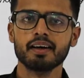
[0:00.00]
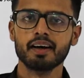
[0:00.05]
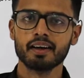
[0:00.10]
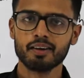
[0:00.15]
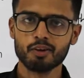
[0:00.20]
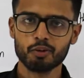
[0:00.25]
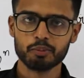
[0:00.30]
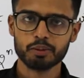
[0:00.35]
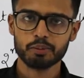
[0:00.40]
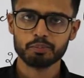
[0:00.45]

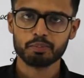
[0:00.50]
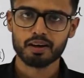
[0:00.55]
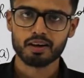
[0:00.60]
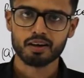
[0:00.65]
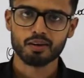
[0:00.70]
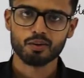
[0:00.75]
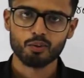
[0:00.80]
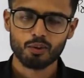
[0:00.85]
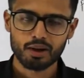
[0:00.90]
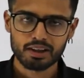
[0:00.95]
Hello
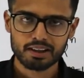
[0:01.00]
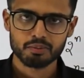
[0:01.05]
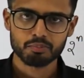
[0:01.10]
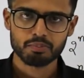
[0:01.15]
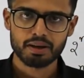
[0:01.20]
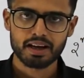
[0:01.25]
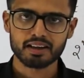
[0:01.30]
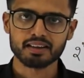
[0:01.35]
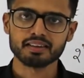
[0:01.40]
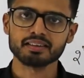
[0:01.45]
people,
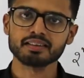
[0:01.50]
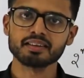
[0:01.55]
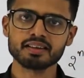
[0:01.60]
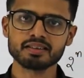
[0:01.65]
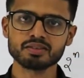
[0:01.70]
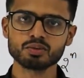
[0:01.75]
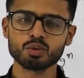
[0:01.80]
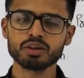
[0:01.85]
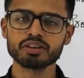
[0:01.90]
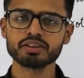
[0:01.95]
welcome back.
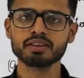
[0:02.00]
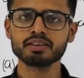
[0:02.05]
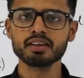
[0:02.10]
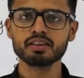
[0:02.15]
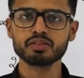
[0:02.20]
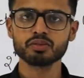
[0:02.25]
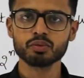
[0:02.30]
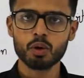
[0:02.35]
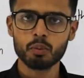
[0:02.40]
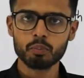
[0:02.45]
This question
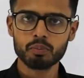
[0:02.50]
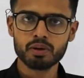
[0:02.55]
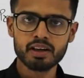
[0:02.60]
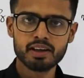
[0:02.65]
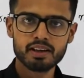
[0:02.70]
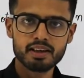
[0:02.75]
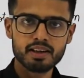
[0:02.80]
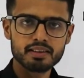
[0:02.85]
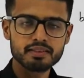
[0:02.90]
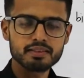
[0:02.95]
is from
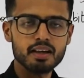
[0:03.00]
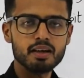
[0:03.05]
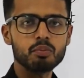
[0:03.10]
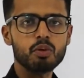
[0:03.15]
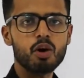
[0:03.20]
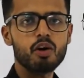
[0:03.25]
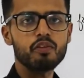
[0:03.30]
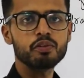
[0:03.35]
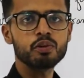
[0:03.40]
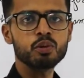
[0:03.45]
GATE
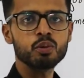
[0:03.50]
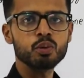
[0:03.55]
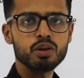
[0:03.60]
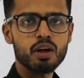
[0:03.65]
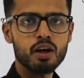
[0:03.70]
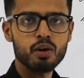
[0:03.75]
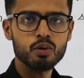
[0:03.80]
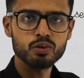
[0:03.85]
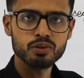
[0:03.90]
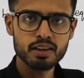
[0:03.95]
exam of
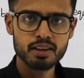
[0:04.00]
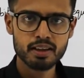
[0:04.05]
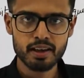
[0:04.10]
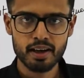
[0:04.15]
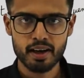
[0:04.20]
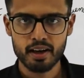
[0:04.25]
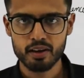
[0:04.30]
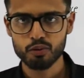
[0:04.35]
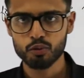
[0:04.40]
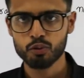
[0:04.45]

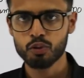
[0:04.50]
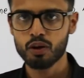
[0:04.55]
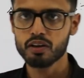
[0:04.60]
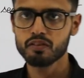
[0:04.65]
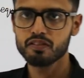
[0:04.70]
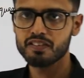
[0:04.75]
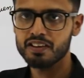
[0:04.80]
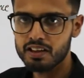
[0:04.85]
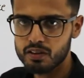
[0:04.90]
2005.